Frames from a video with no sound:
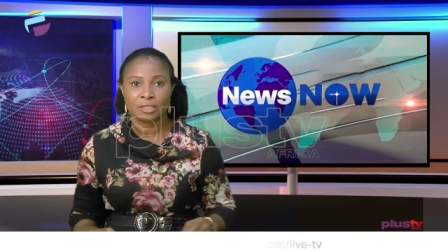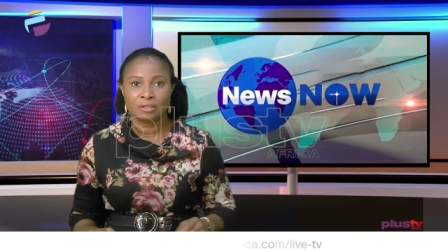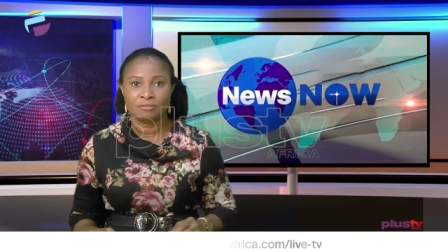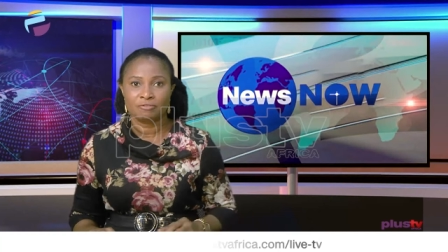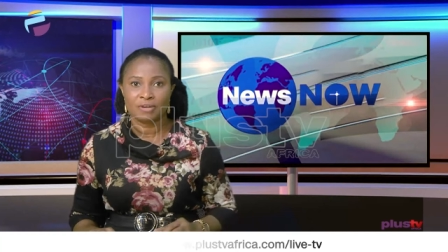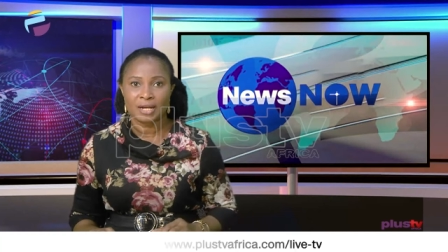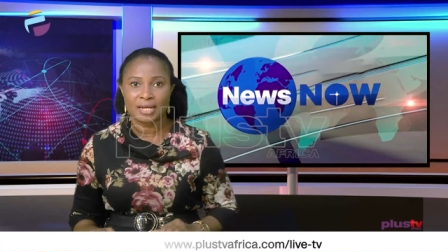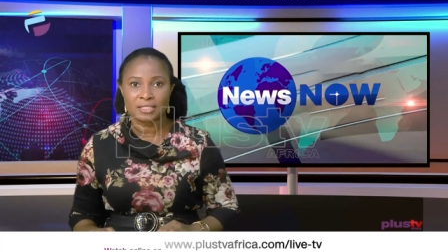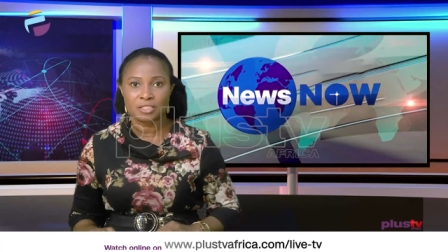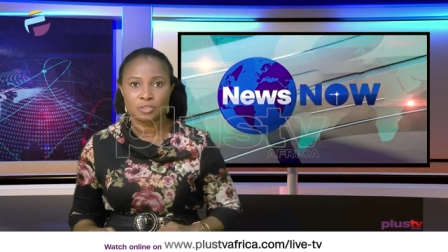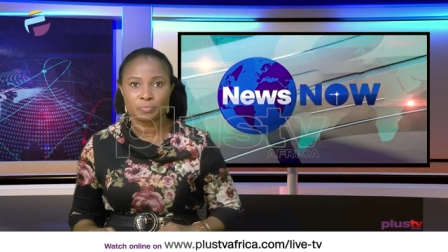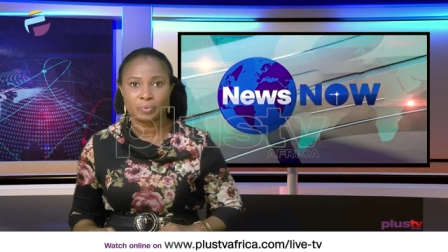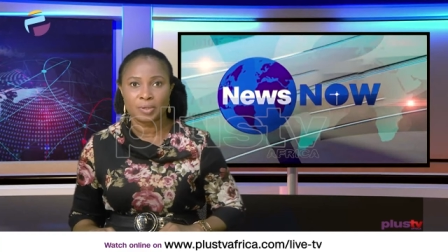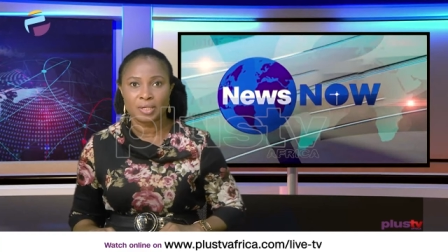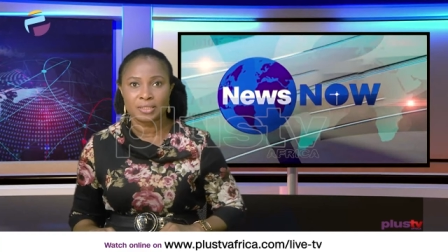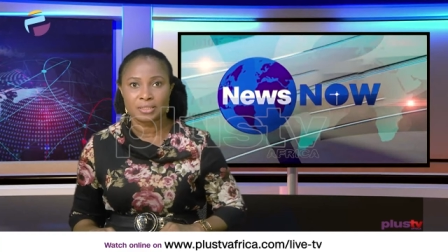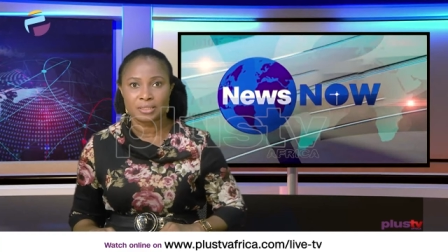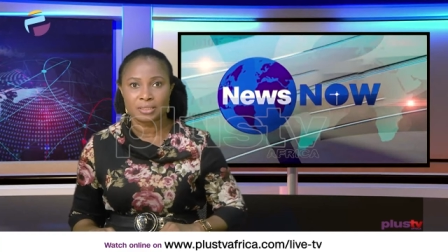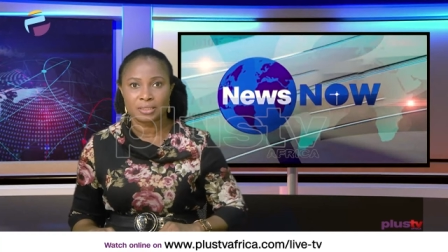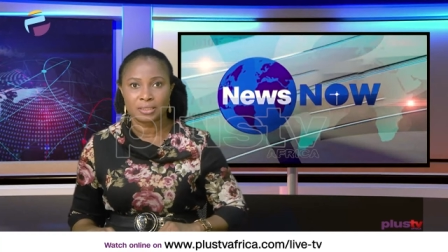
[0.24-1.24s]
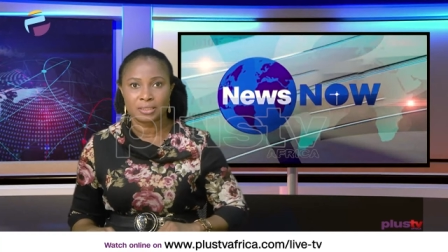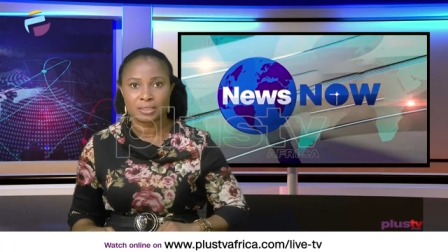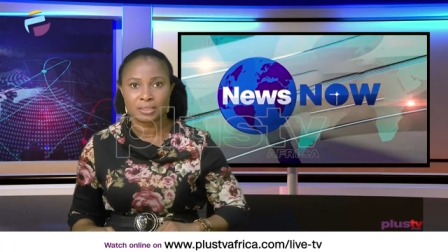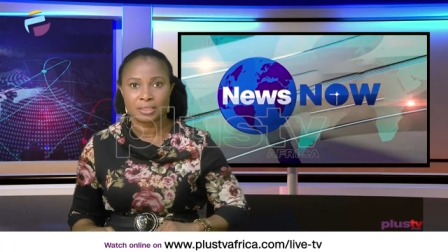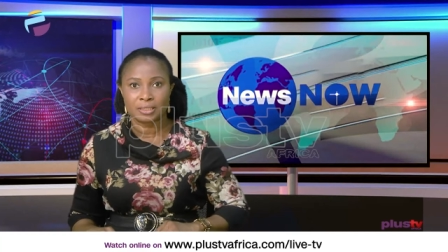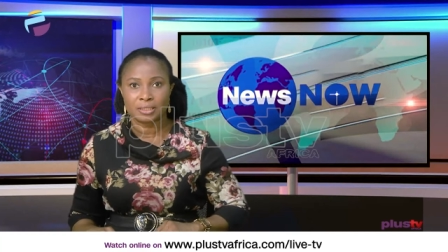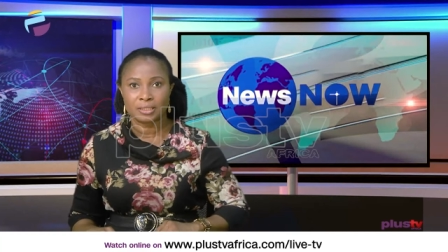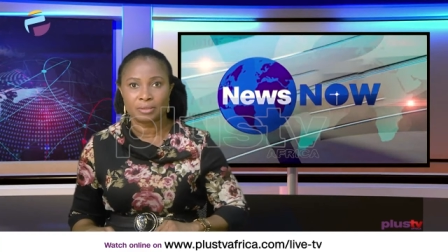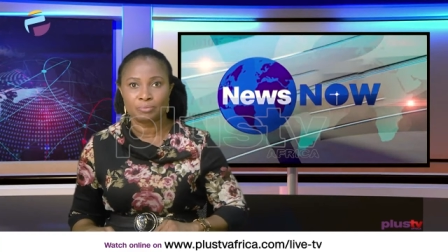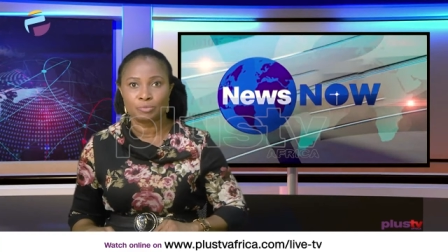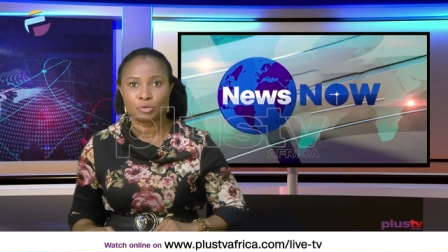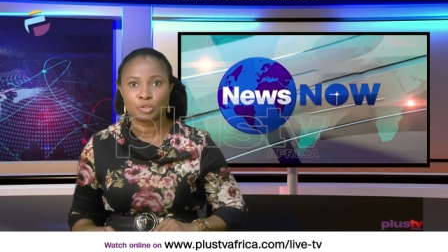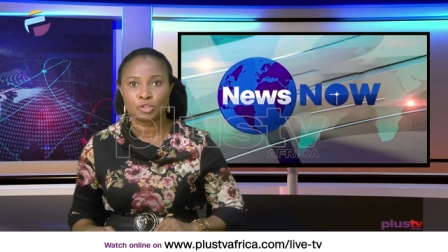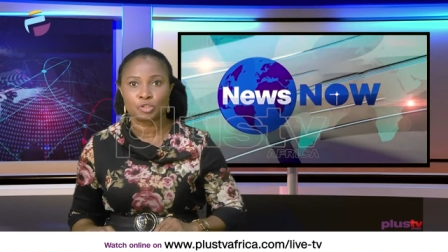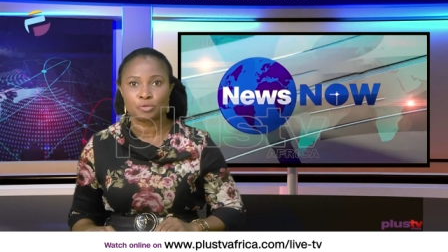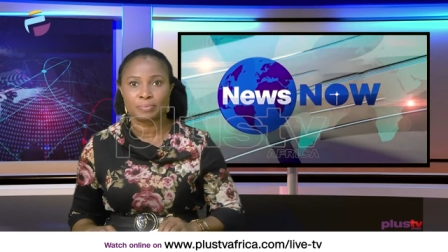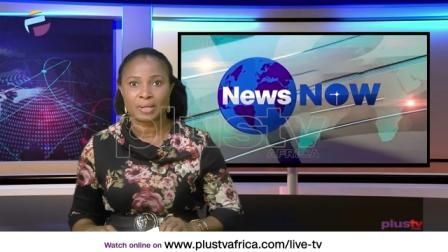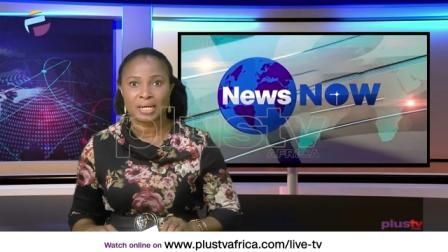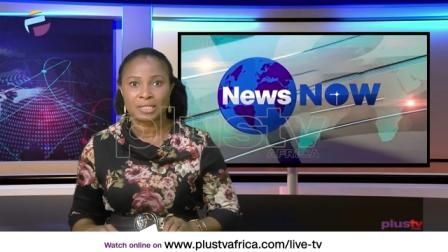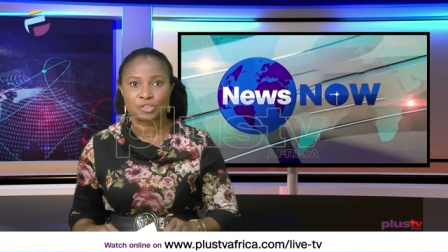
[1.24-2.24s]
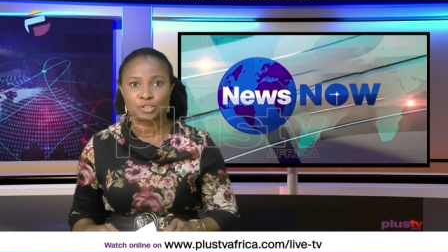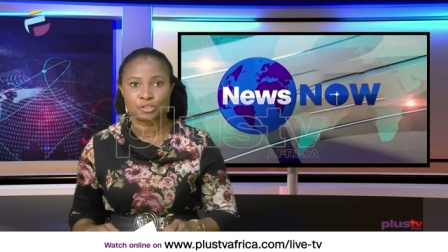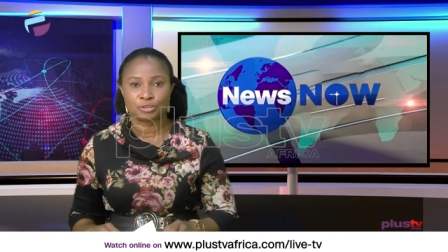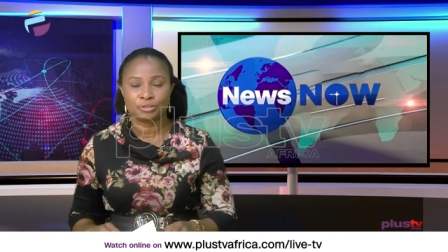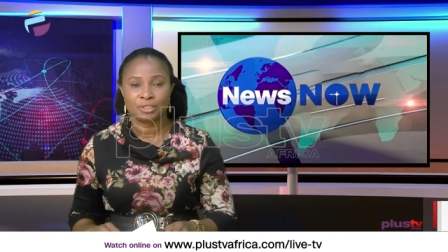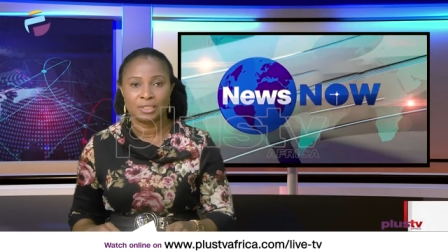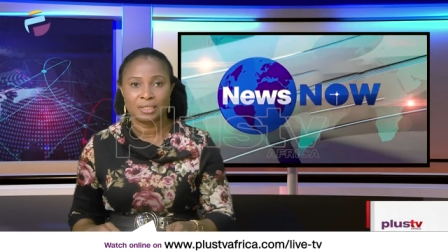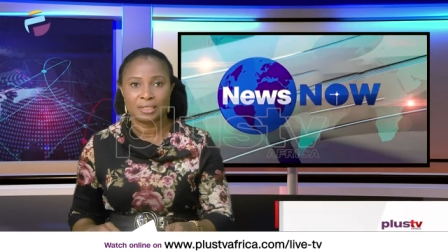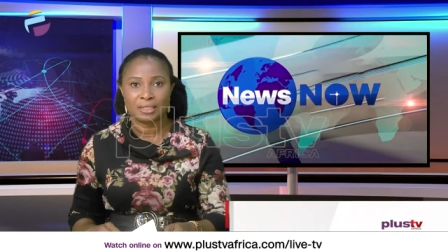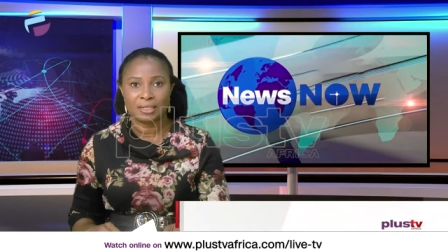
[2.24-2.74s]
Vice President Yemi Osinbajo